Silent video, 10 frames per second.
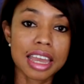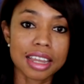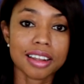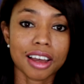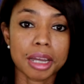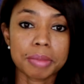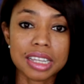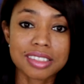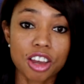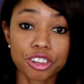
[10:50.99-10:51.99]
And
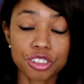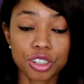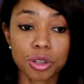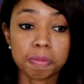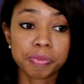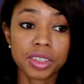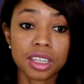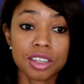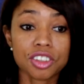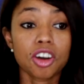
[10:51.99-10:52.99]
he's also
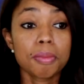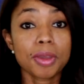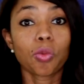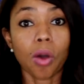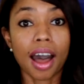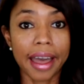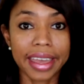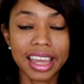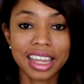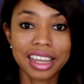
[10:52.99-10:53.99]
told me
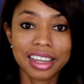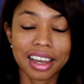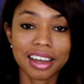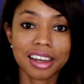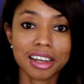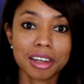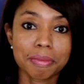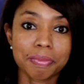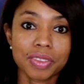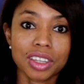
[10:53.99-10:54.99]
why,
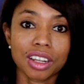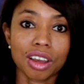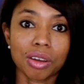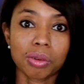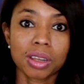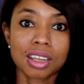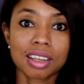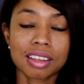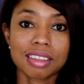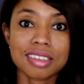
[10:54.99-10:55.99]
you know,
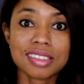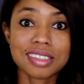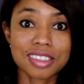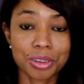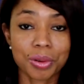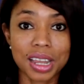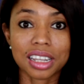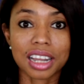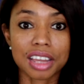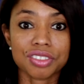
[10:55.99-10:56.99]
this is a
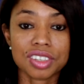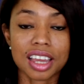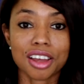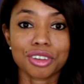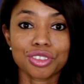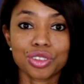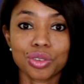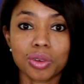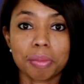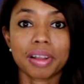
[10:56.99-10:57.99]
great lifestyle
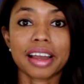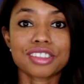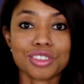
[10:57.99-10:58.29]
to apply.